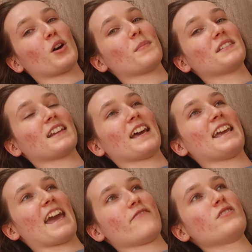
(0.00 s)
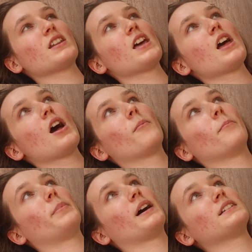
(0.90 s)
purpose that I gave it,
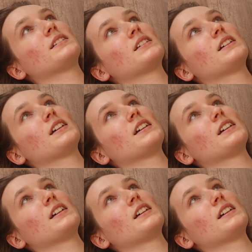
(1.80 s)
but